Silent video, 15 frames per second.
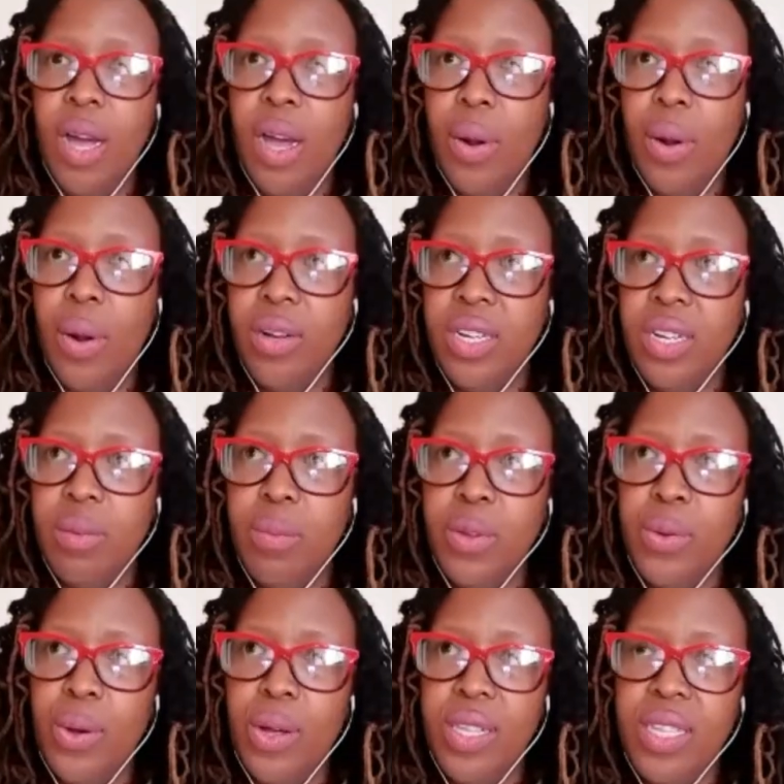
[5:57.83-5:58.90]
around it,
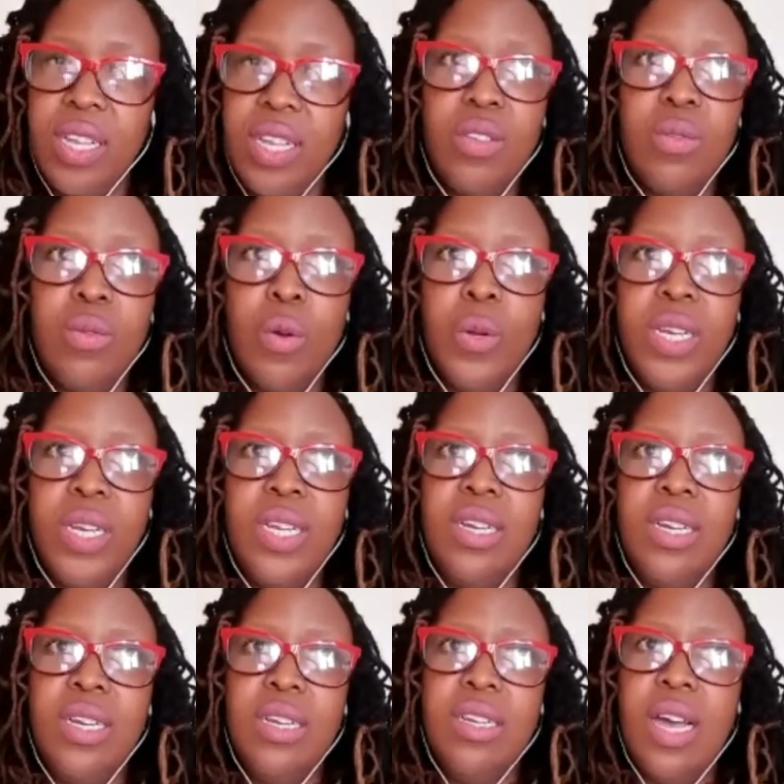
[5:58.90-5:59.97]
because there's no
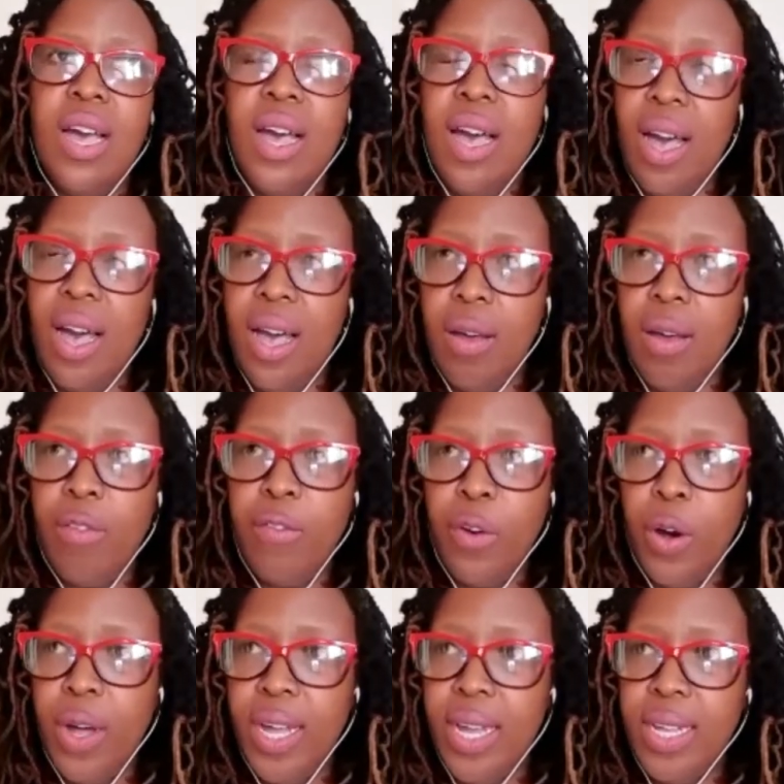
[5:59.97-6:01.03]
need
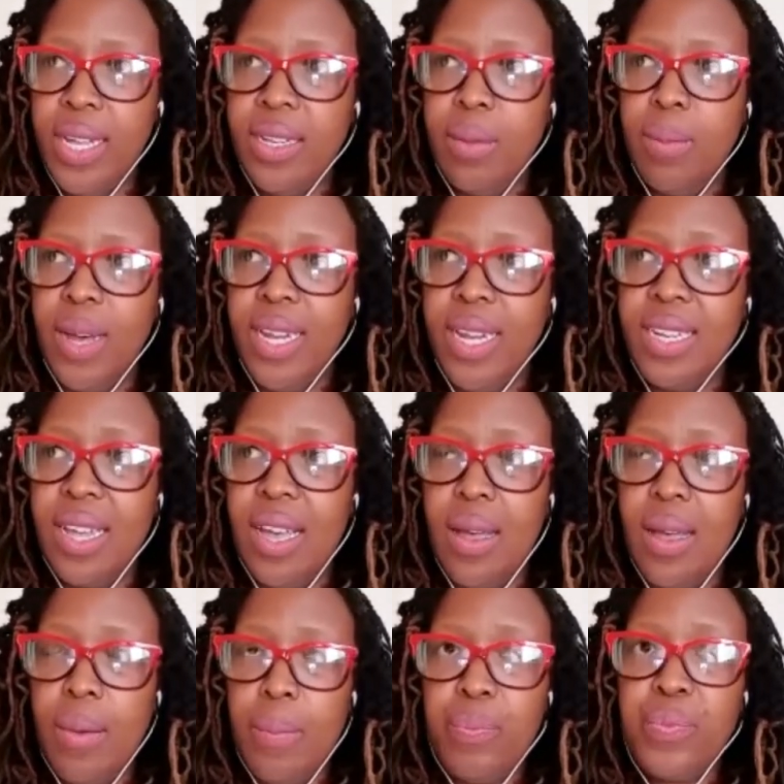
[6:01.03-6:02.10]
for it. But
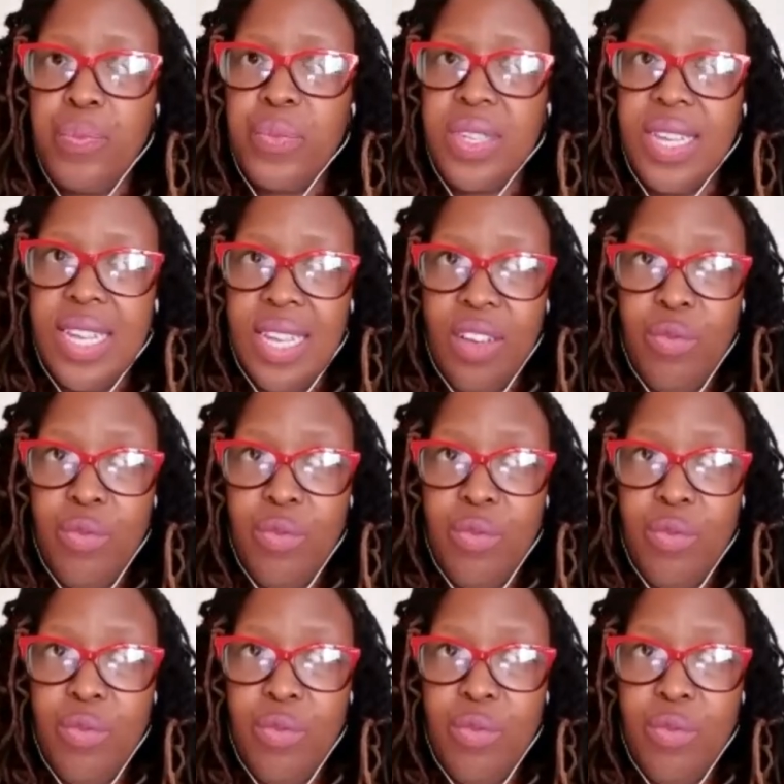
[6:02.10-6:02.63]
if